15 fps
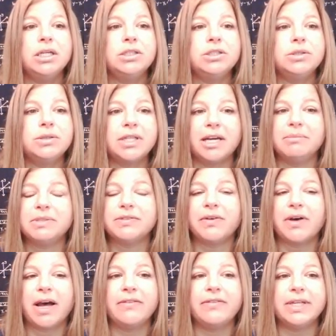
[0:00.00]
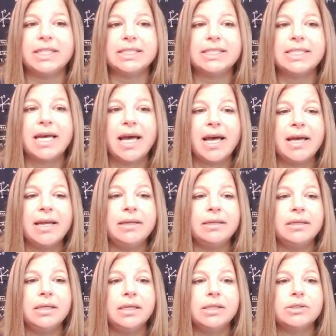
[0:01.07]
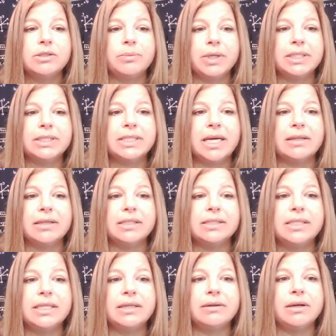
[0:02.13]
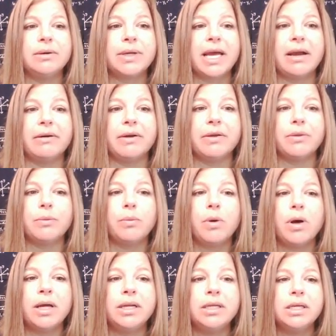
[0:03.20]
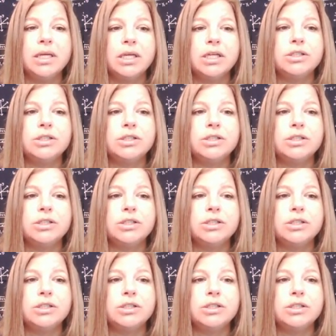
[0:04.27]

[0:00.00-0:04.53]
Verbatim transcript: 2 times 5 is 10. So bring down the 0, carry the 1.